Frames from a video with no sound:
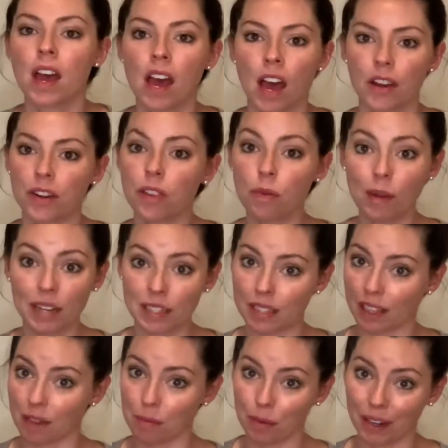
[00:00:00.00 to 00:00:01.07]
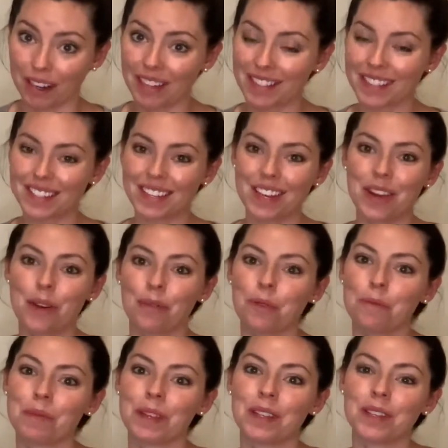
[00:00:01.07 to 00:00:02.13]
Another way to celebrate would
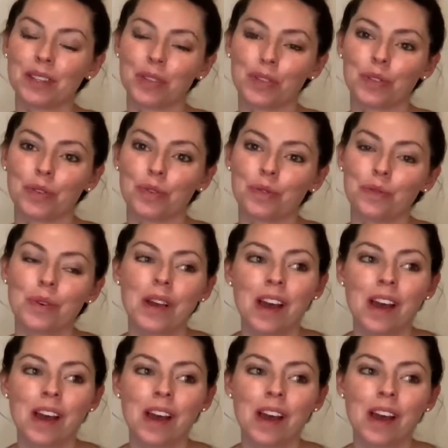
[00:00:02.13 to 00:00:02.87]
be to